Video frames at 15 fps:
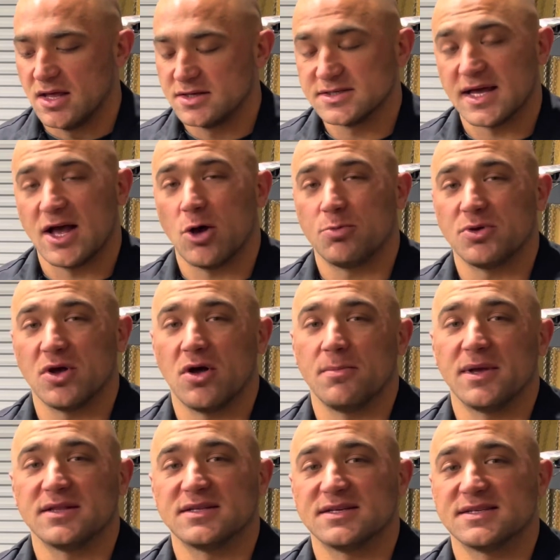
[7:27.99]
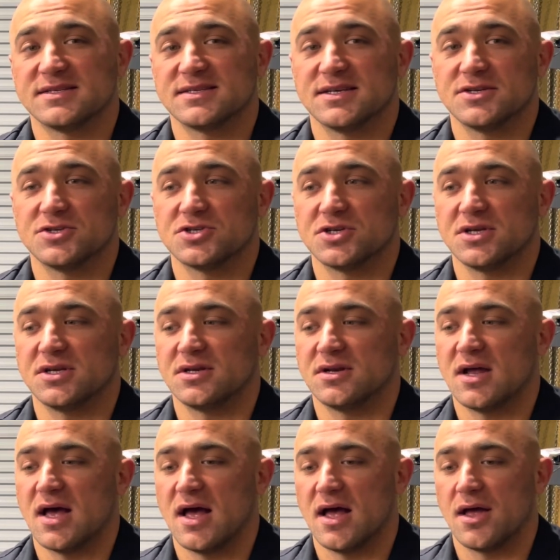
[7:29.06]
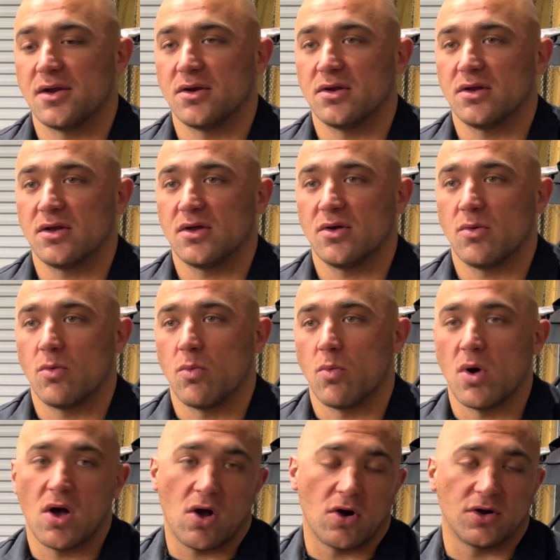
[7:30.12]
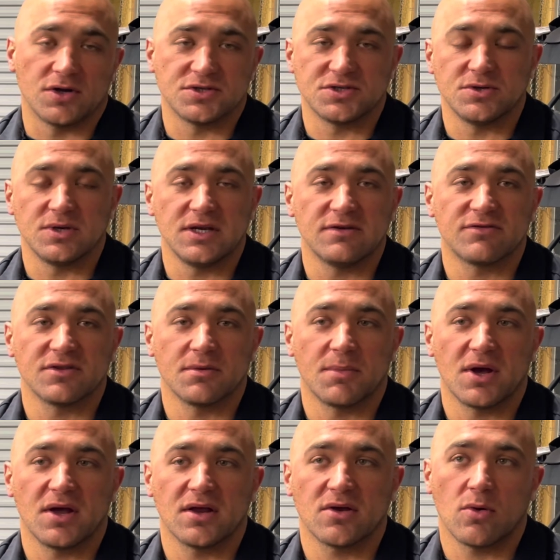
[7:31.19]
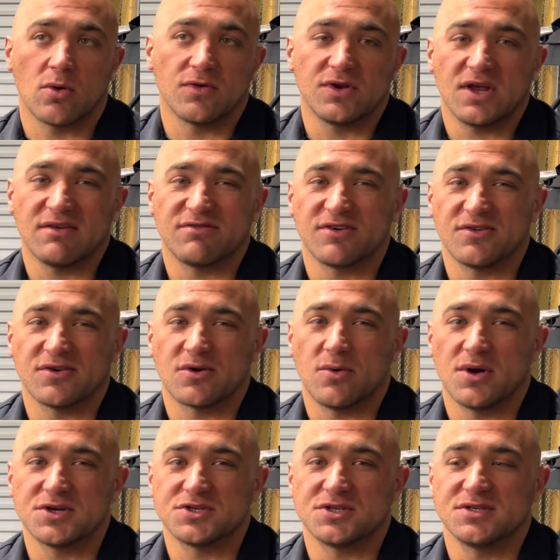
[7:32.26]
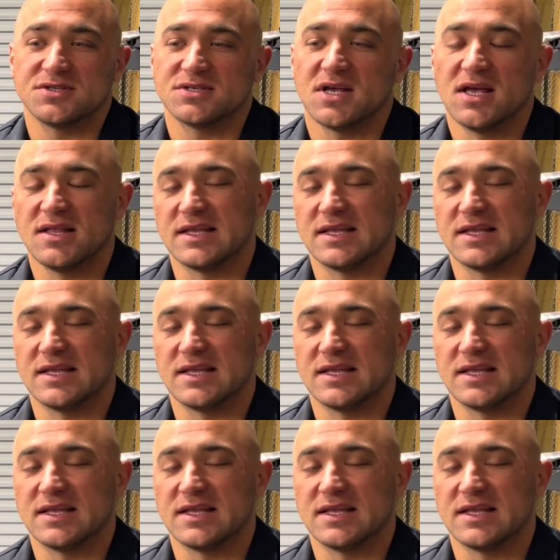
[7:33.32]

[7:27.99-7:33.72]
to help you all make the decision on what harness you need for the bike, or if you have further questions,